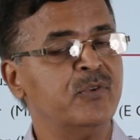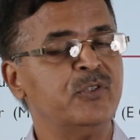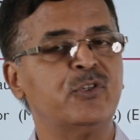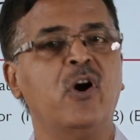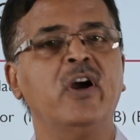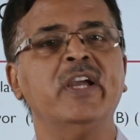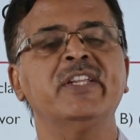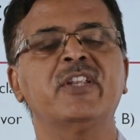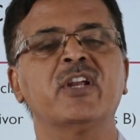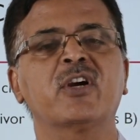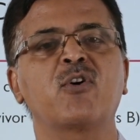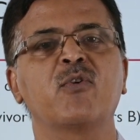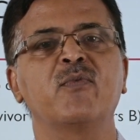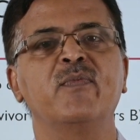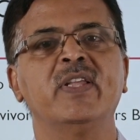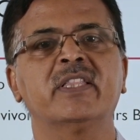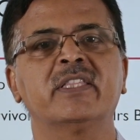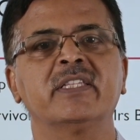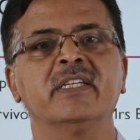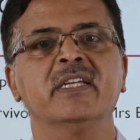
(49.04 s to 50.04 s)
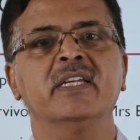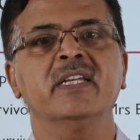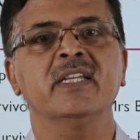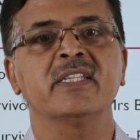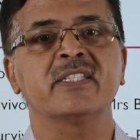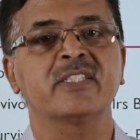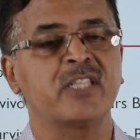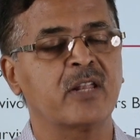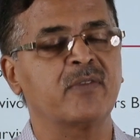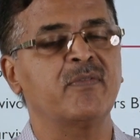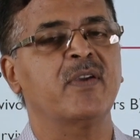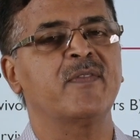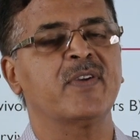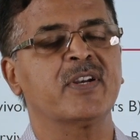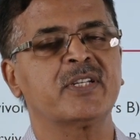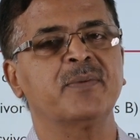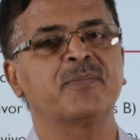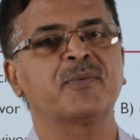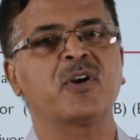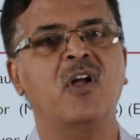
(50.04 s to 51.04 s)
joint account with a
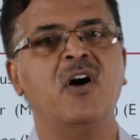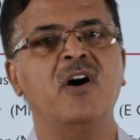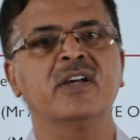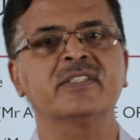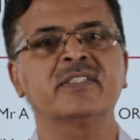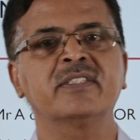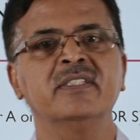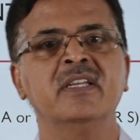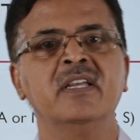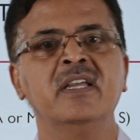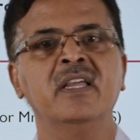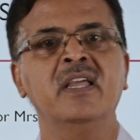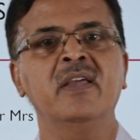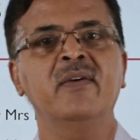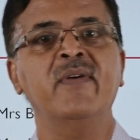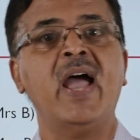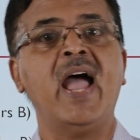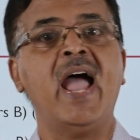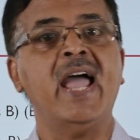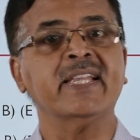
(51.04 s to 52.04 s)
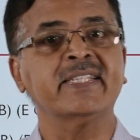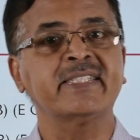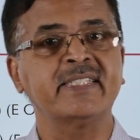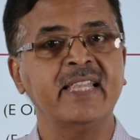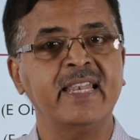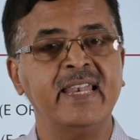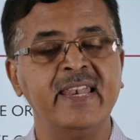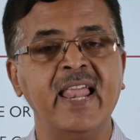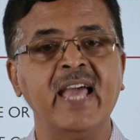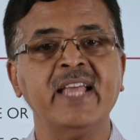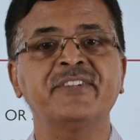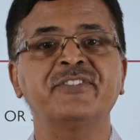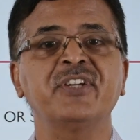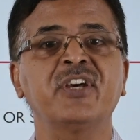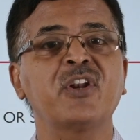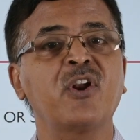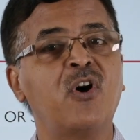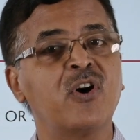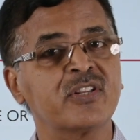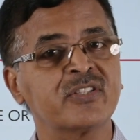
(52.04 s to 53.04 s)
survivorship clause as
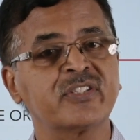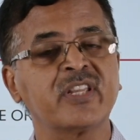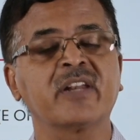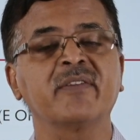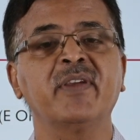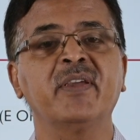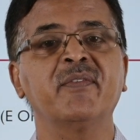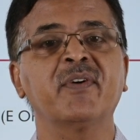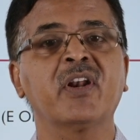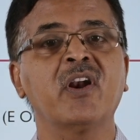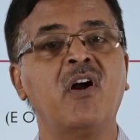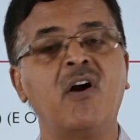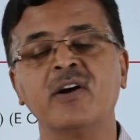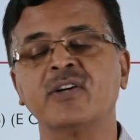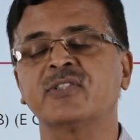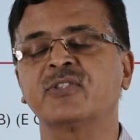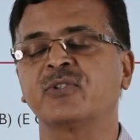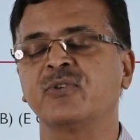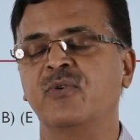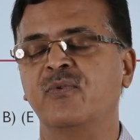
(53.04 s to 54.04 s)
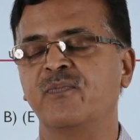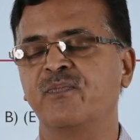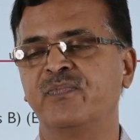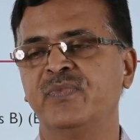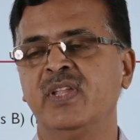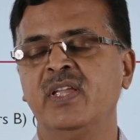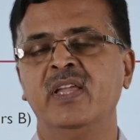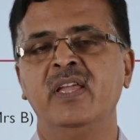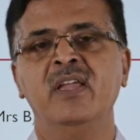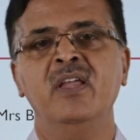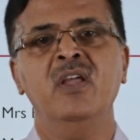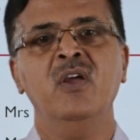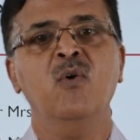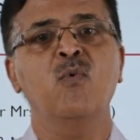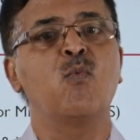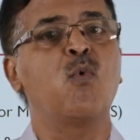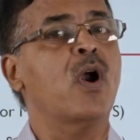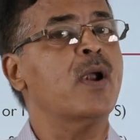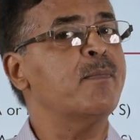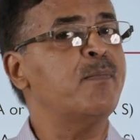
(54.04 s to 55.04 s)
latter or survivor also.
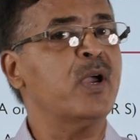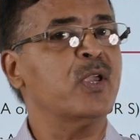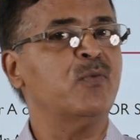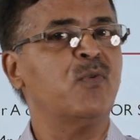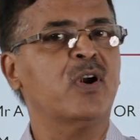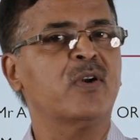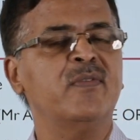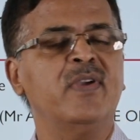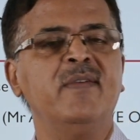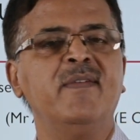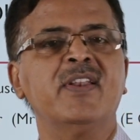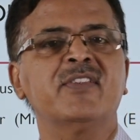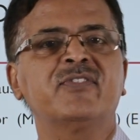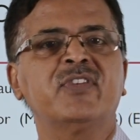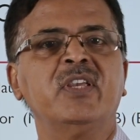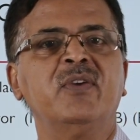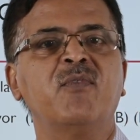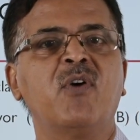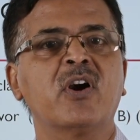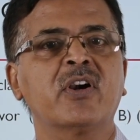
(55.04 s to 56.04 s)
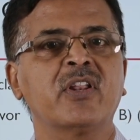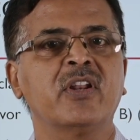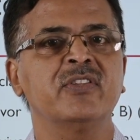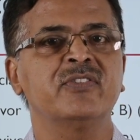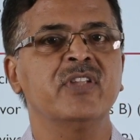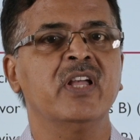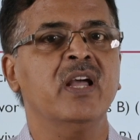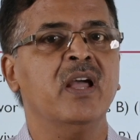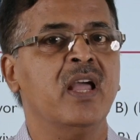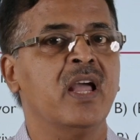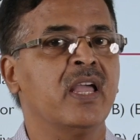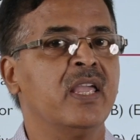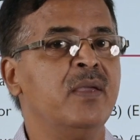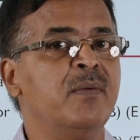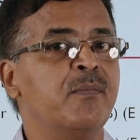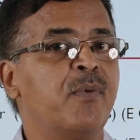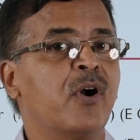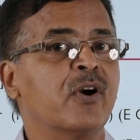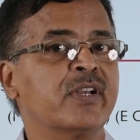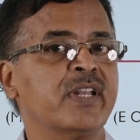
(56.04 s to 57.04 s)
One by one we will see what is the
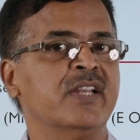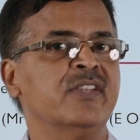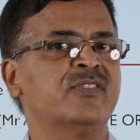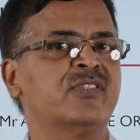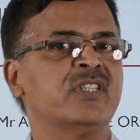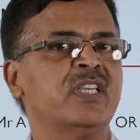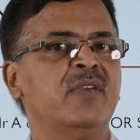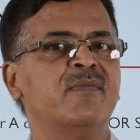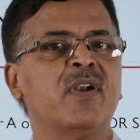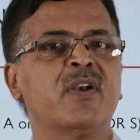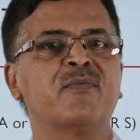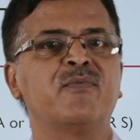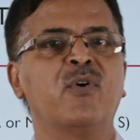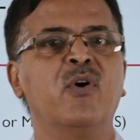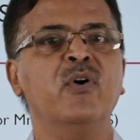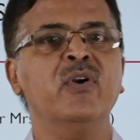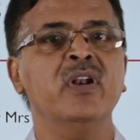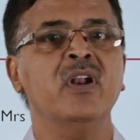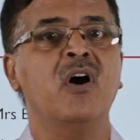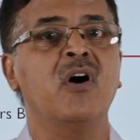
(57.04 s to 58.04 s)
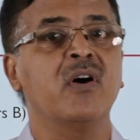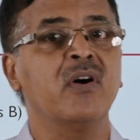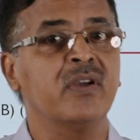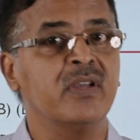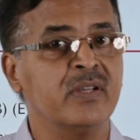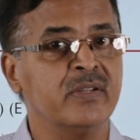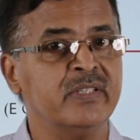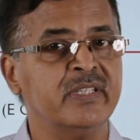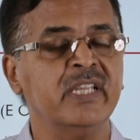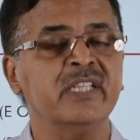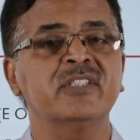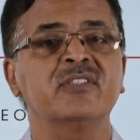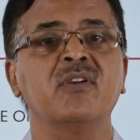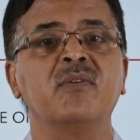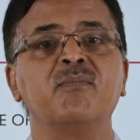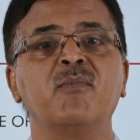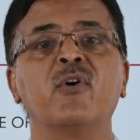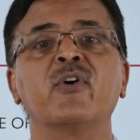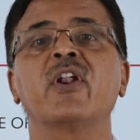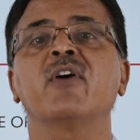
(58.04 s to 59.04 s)
importance given for
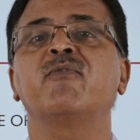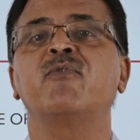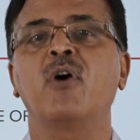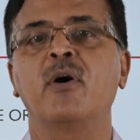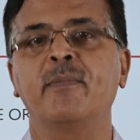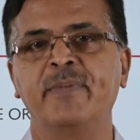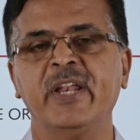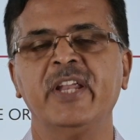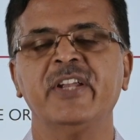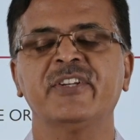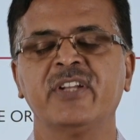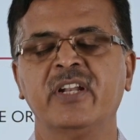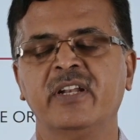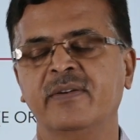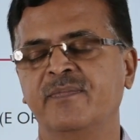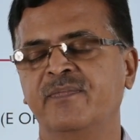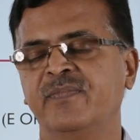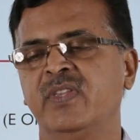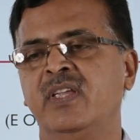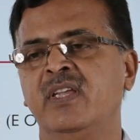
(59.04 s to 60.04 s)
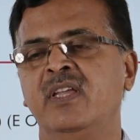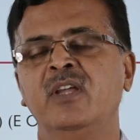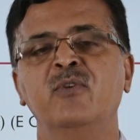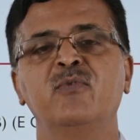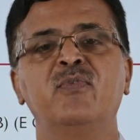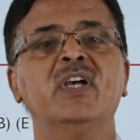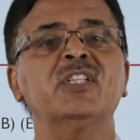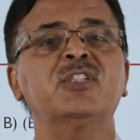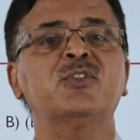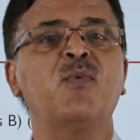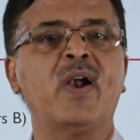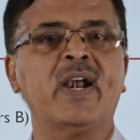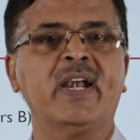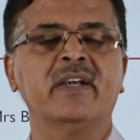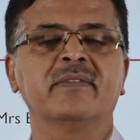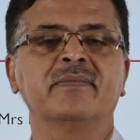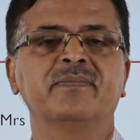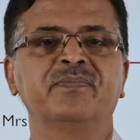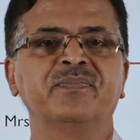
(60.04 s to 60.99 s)
this mode of operation. First one,